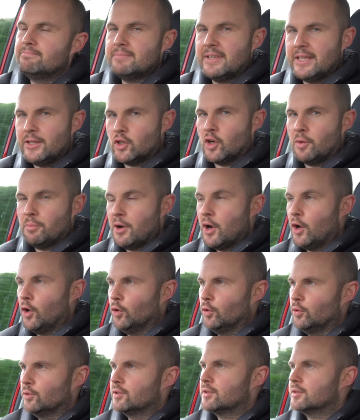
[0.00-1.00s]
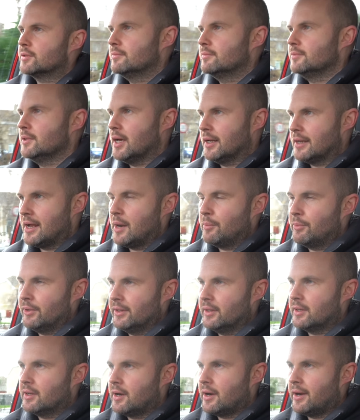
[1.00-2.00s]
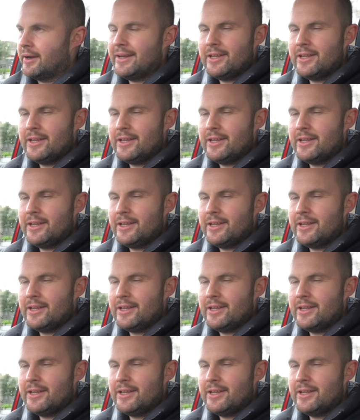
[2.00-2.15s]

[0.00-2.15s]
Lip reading: eco mode, not hammering the car.